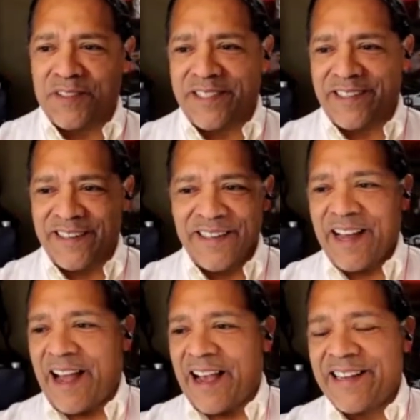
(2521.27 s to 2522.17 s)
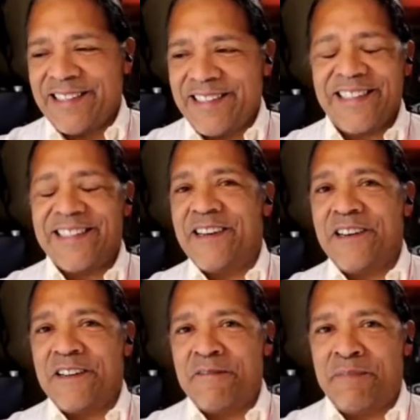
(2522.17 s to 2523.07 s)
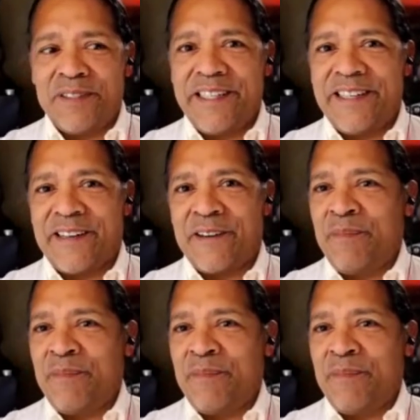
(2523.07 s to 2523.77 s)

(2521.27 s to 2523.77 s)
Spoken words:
here. I can see the narrative building here.